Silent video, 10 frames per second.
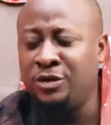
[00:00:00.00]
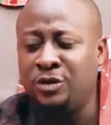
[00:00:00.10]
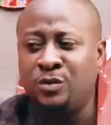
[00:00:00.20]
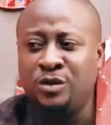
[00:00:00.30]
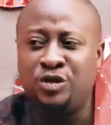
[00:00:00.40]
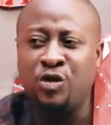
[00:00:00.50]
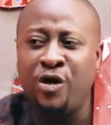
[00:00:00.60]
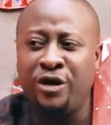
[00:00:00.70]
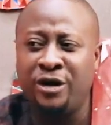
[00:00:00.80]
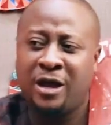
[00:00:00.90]
you will
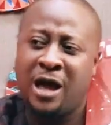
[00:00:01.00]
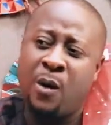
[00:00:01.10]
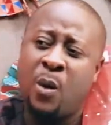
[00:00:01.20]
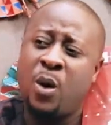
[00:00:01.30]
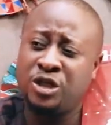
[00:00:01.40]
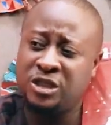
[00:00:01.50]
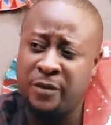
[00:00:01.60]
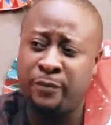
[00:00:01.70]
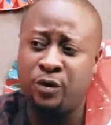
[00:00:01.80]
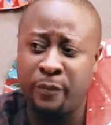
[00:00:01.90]
join our
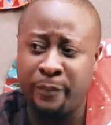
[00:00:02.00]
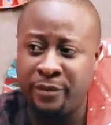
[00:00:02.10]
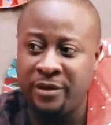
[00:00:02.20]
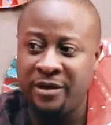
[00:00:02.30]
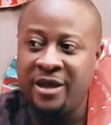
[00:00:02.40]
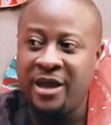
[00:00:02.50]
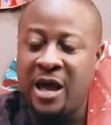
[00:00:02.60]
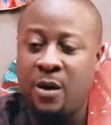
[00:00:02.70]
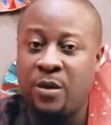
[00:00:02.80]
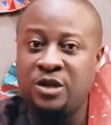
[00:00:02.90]
WhatsApp group.
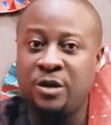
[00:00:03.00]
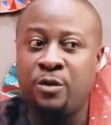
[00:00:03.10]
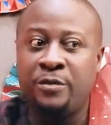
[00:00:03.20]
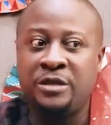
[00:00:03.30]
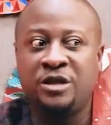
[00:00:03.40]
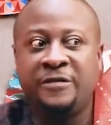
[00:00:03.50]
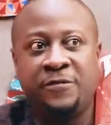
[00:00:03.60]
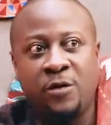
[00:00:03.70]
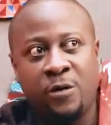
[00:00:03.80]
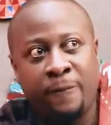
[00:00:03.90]
Our WhatsApp group is
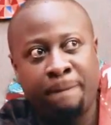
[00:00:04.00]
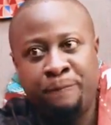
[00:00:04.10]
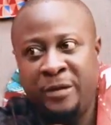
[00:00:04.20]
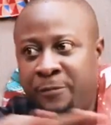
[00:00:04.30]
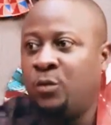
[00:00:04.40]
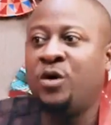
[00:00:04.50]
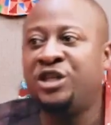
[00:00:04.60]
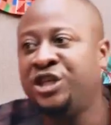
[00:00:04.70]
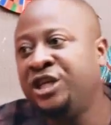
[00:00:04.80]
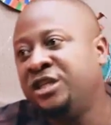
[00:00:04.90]
just for people who
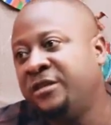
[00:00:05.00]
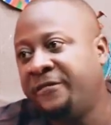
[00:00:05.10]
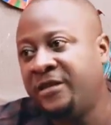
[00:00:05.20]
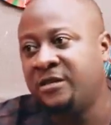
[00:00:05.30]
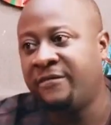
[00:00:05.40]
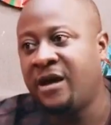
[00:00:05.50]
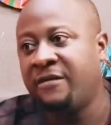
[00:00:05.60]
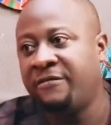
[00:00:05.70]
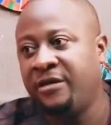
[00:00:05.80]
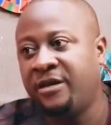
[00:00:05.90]
are changing the face of
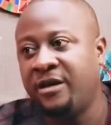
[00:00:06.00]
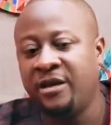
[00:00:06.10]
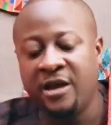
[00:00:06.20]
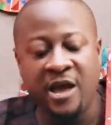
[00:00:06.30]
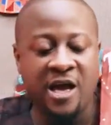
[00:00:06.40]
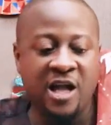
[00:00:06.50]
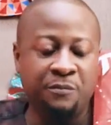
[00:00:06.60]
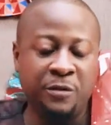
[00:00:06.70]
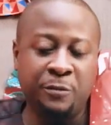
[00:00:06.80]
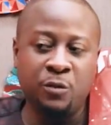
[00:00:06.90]
Africa.
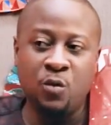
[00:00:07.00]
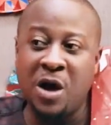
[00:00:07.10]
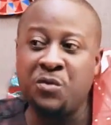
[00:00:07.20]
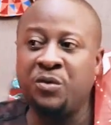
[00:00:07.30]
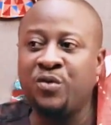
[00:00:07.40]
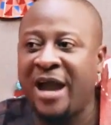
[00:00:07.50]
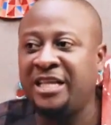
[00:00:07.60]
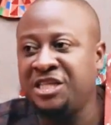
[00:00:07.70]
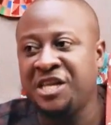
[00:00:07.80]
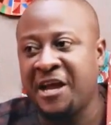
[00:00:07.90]
And people who are
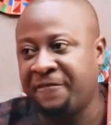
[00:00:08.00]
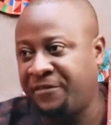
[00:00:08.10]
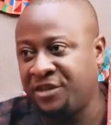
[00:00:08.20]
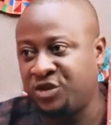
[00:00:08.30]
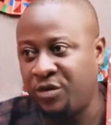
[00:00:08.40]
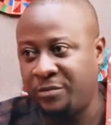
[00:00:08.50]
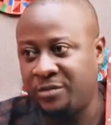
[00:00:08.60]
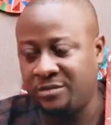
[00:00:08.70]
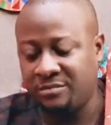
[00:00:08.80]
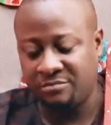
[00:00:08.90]
rewriting the African
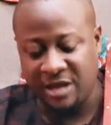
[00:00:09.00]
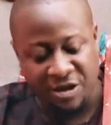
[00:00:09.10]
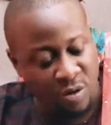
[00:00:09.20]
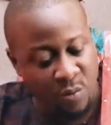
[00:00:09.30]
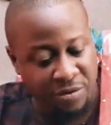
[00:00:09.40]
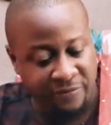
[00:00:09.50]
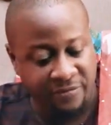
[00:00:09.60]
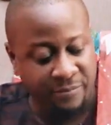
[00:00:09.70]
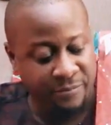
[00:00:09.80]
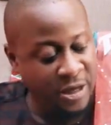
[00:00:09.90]
script. Mm-hmm. And you are one of
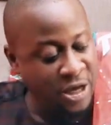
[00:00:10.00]
them.